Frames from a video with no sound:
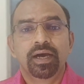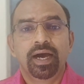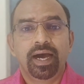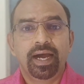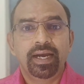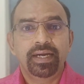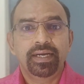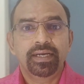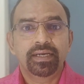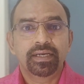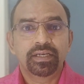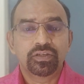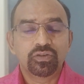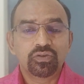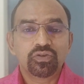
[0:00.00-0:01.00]
And
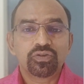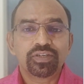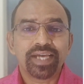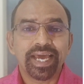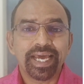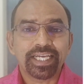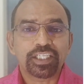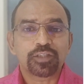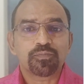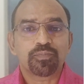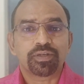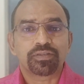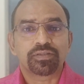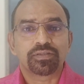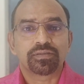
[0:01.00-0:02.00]
you should
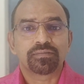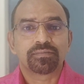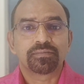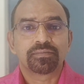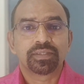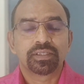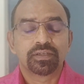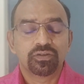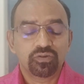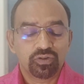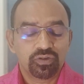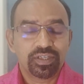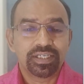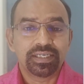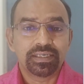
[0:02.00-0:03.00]
express, you
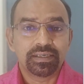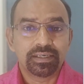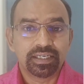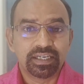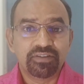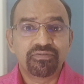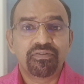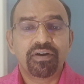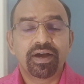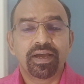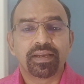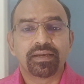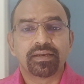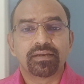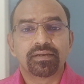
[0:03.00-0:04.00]
should
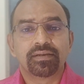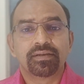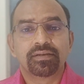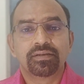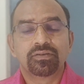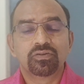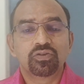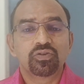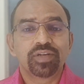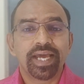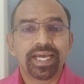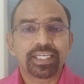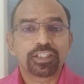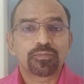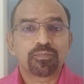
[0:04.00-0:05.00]
define, you should
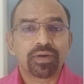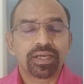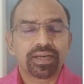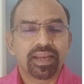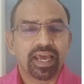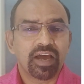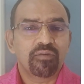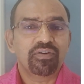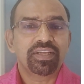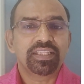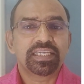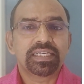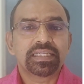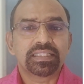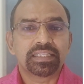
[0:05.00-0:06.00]
explain
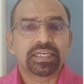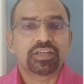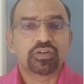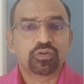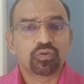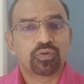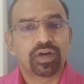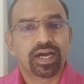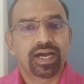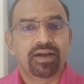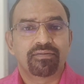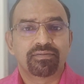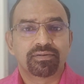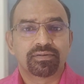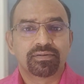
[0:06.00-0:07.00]
everything that you
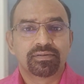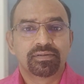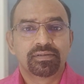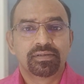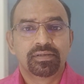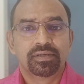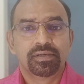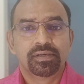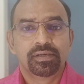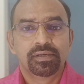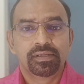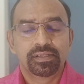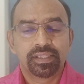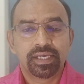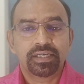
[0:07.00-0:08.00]
have.
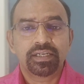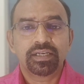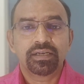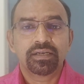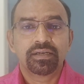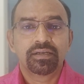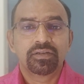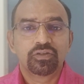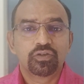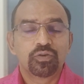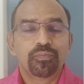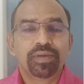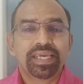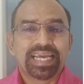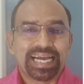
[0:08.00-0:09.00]
That should
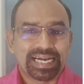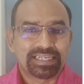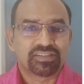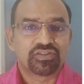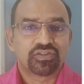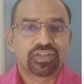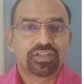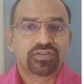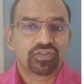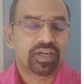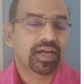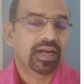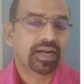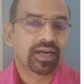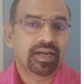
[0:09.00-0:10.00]
be concise
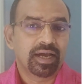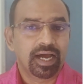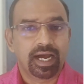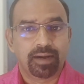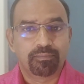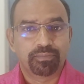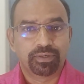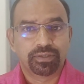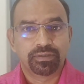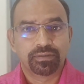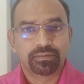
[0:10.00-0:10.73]
and apt.